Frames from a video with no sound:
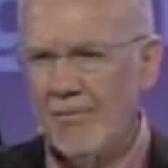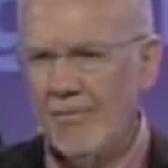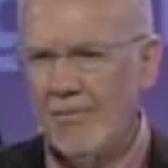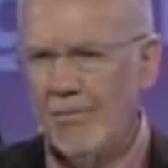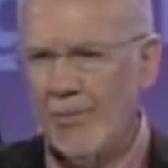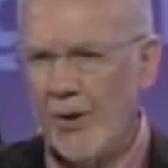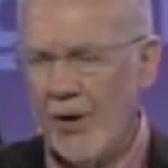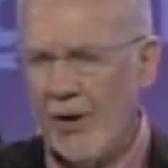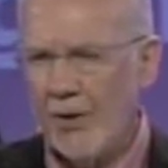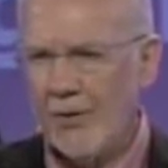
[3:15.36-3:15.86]

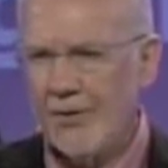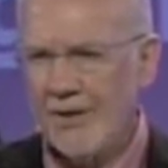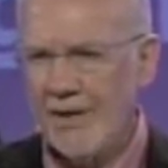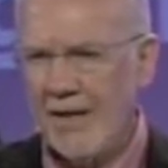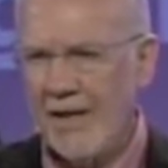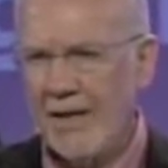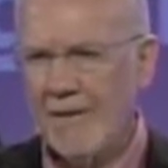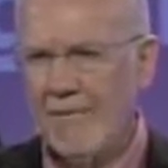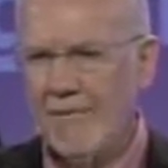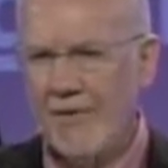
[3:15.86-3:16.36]
Paul
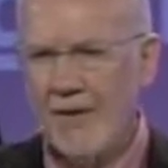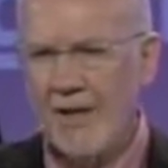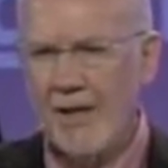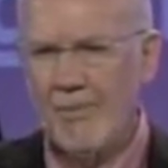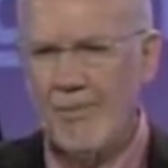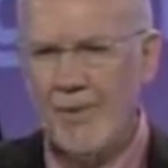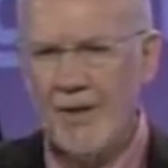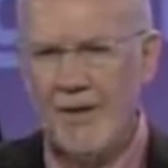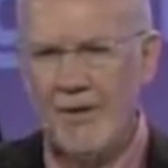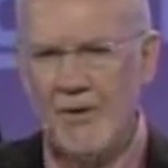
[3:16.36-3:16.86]
said in
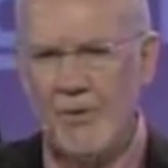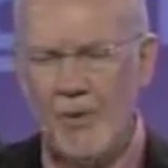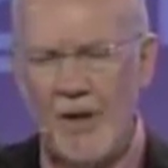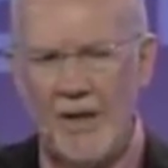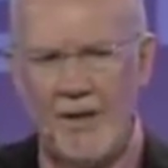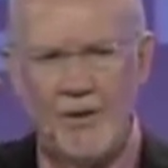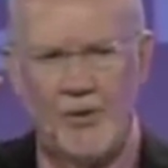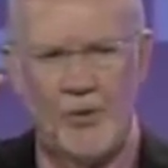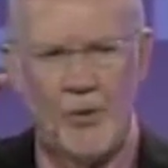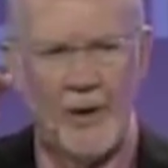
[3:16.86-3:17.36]
Philippians
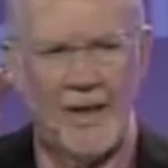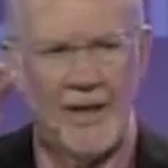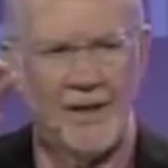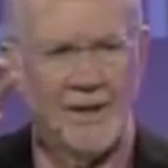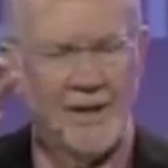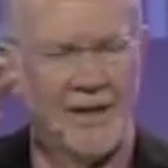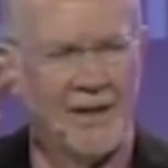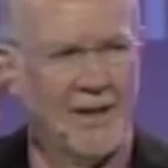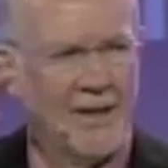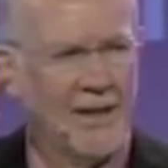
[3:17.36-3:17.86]

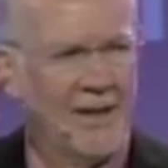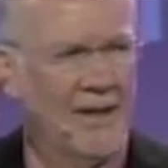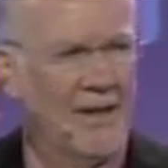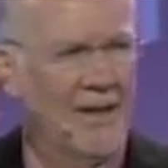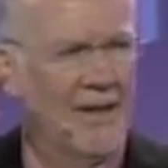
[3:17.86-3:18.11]
1:20 that